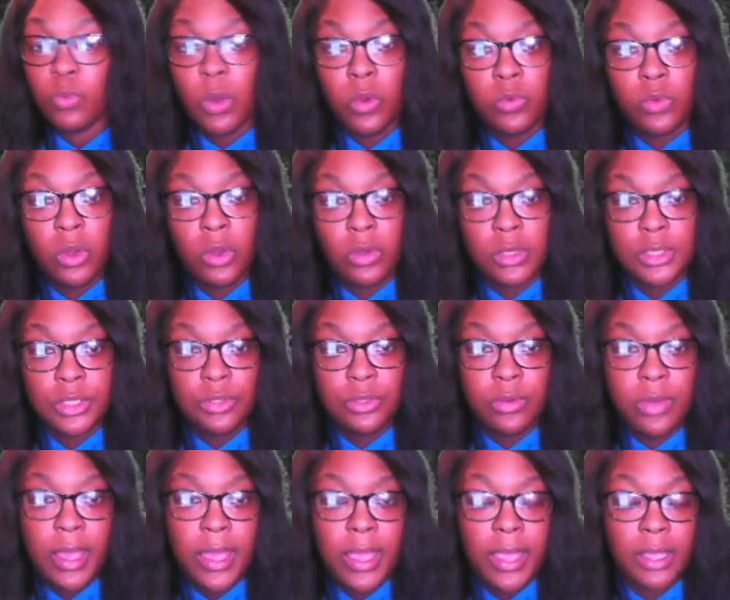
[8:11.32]
won't know until
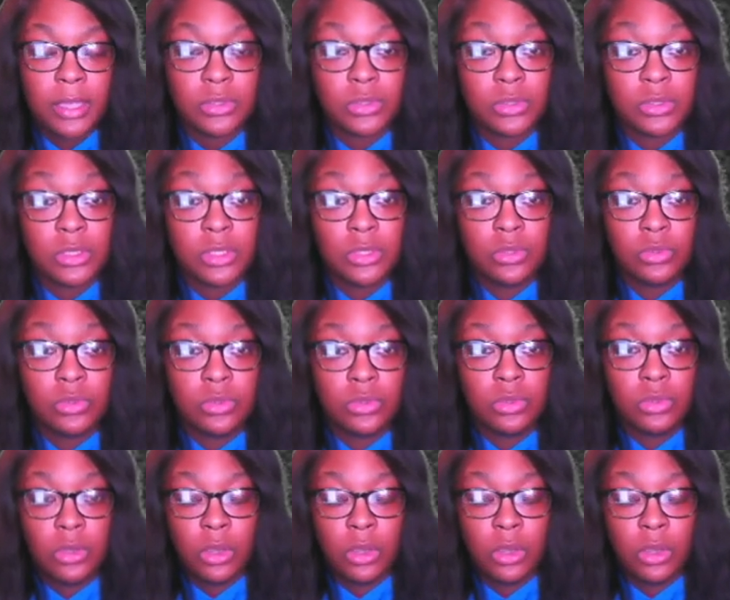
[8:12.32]
you ask until you